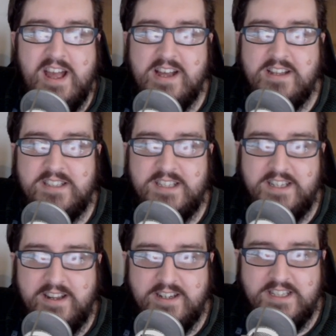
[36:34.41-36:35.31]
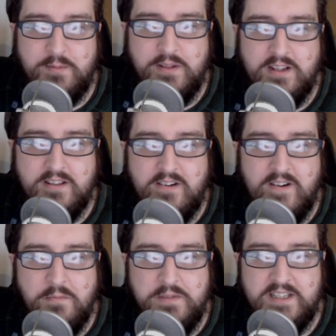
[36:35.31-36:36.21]
as some of the other
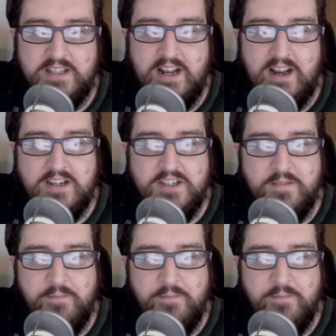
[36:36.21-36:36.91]
armies in the collection.